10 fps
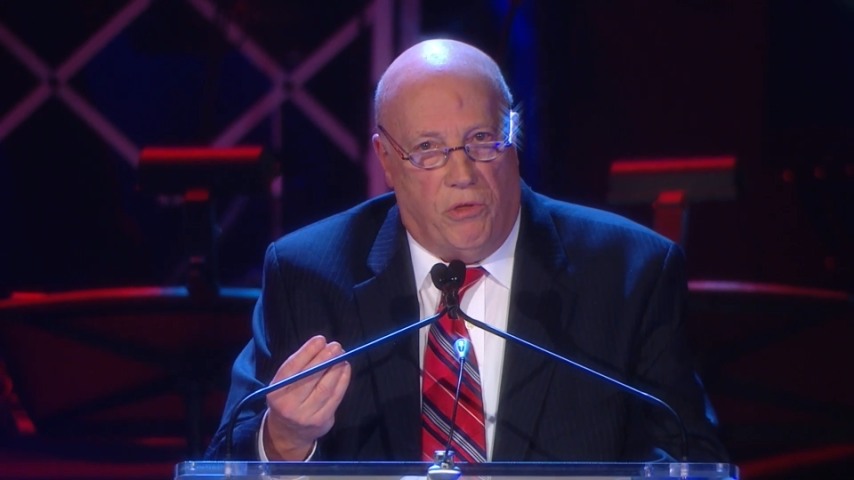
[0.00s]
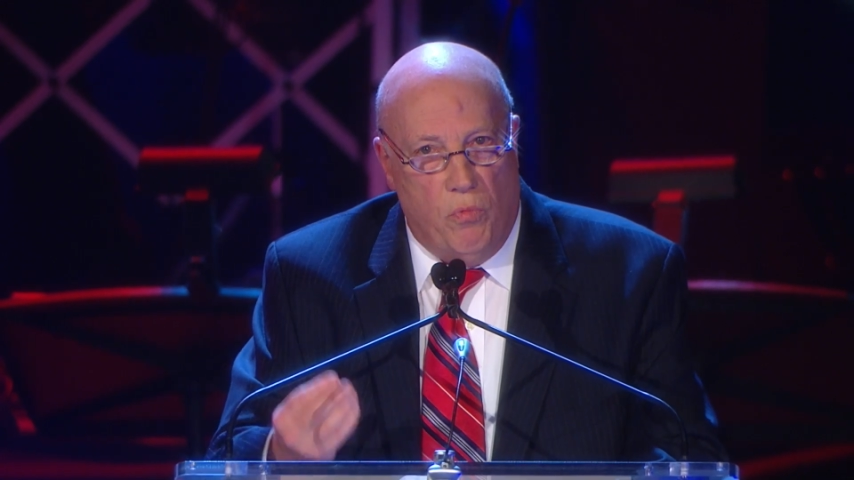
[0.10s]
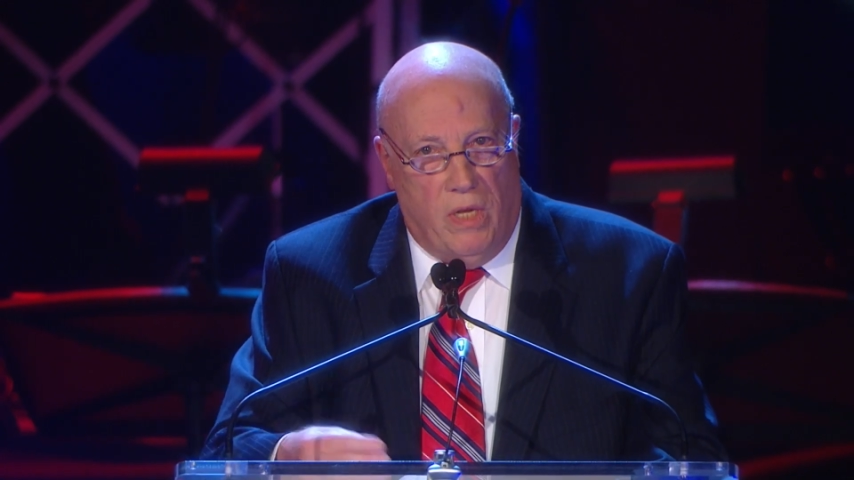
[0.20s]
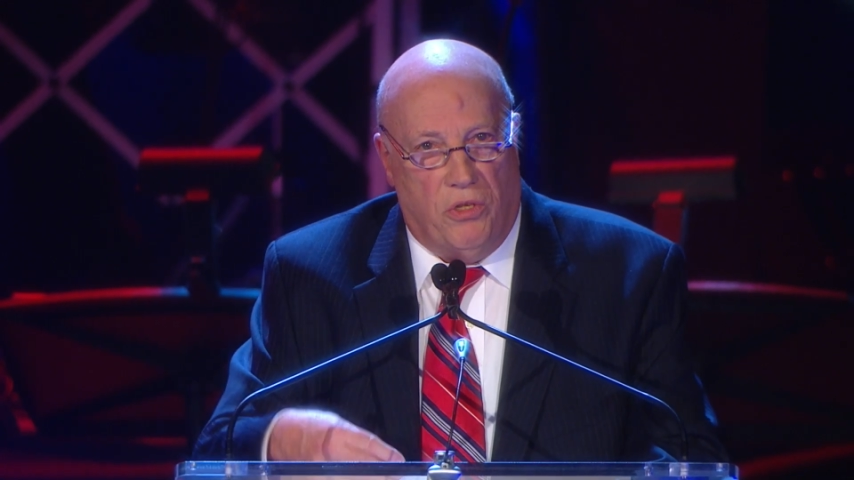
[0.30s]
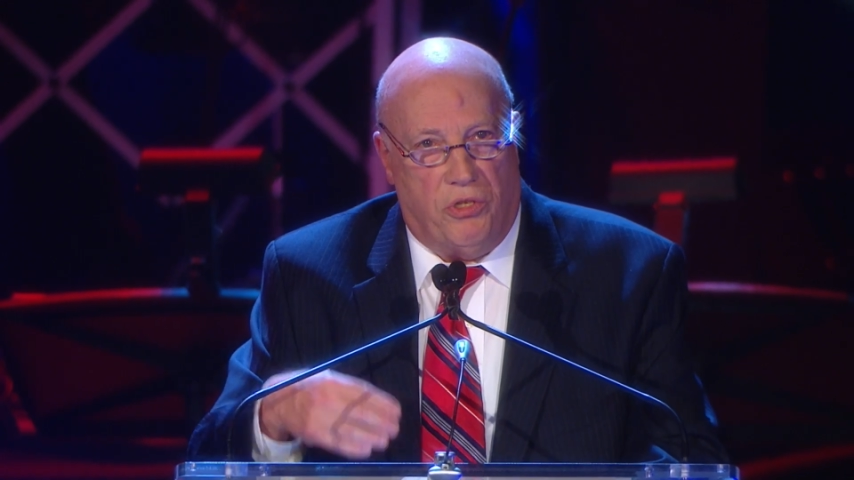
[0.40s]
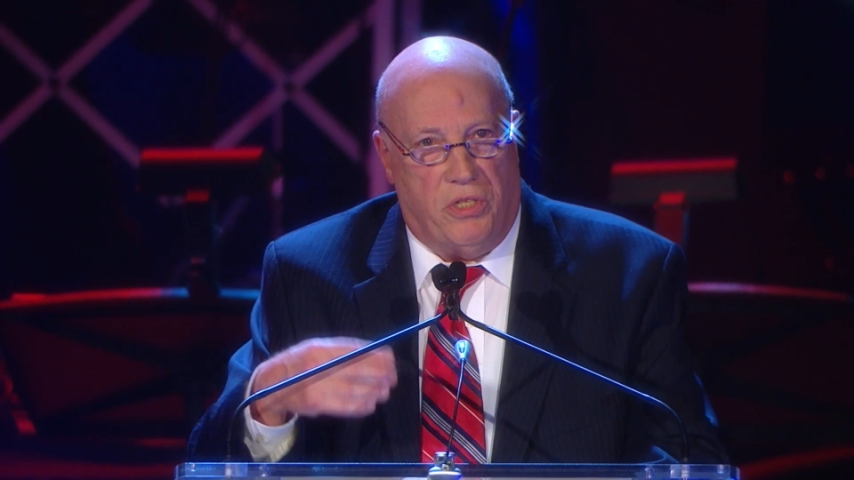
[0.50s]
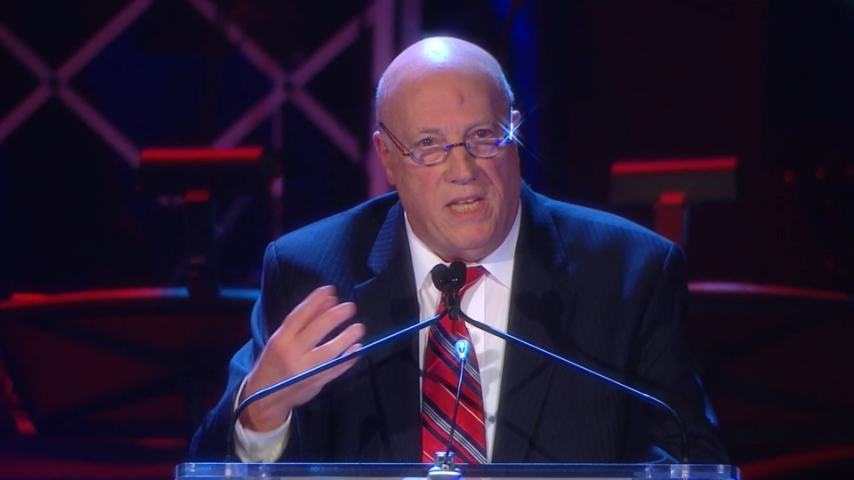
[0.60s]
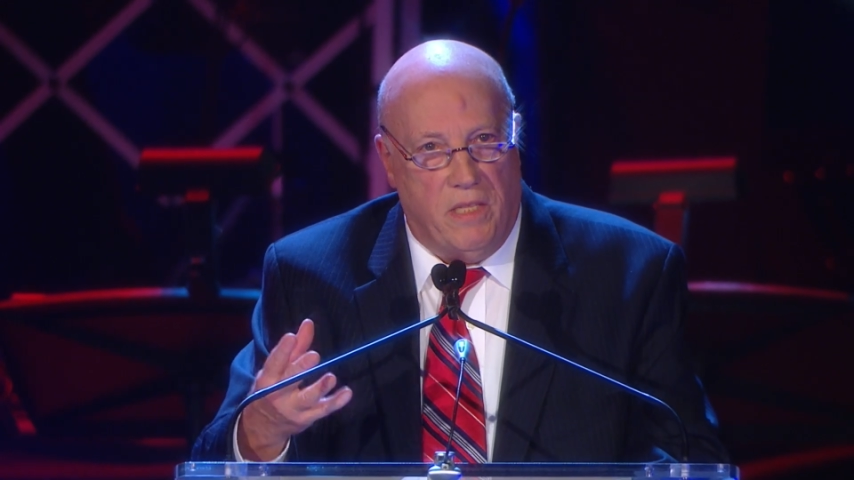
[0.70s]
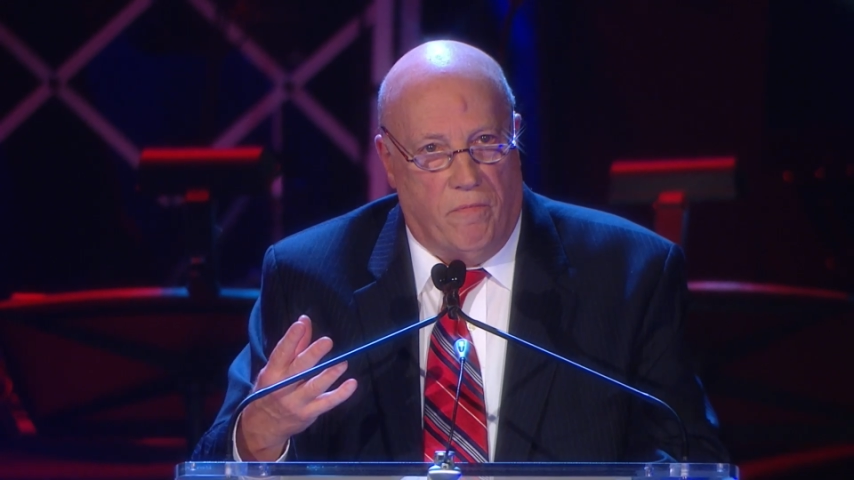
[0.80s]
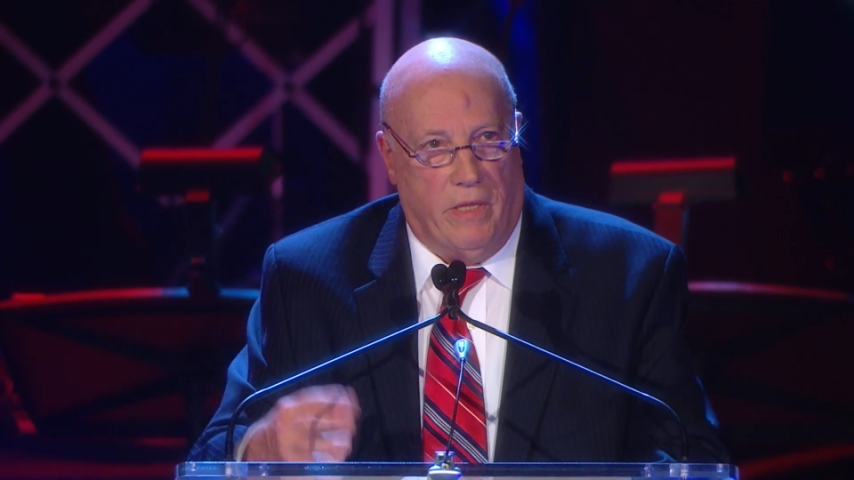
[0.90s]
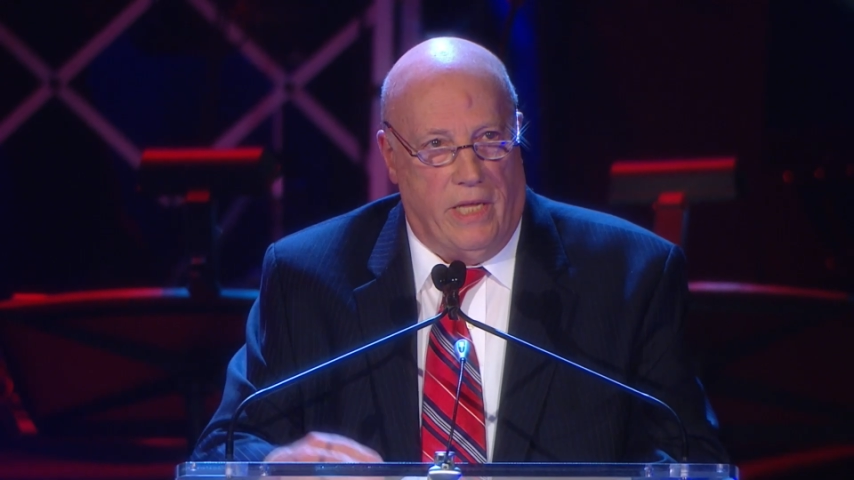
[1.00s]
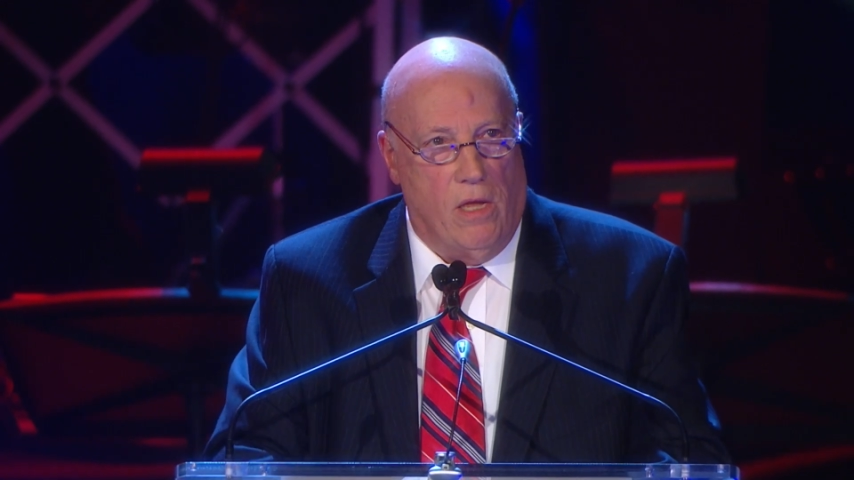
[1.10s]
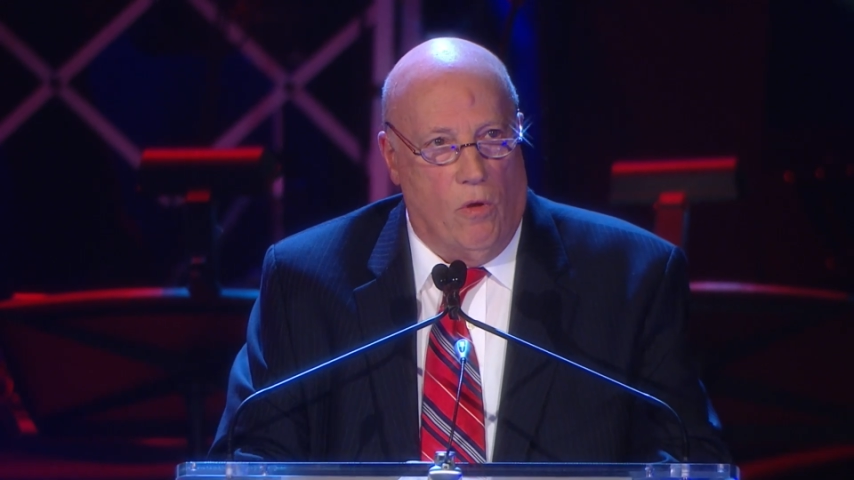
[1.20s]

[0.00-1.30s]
Do instinctively